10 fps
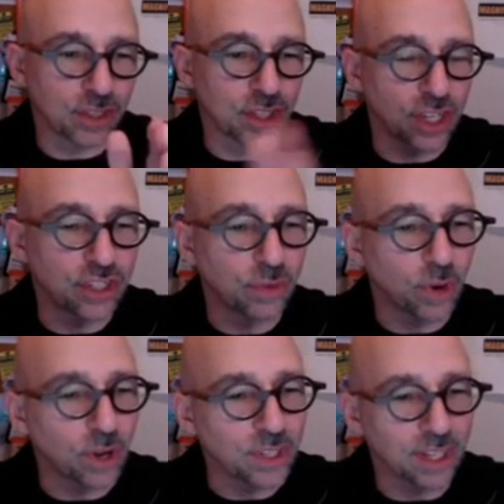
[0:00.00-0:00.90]
Judge
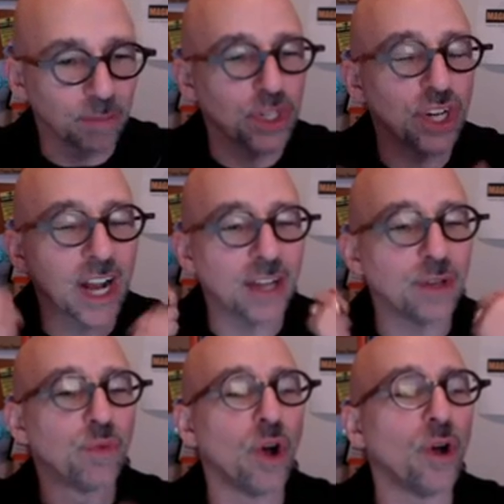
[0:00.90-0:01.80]
DeRose. We should have gotten
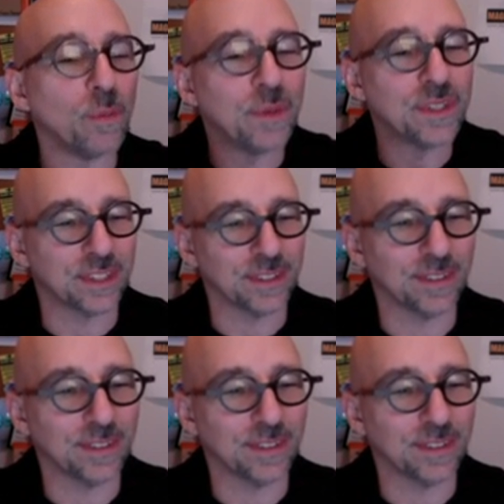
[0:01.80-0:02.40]
you robes.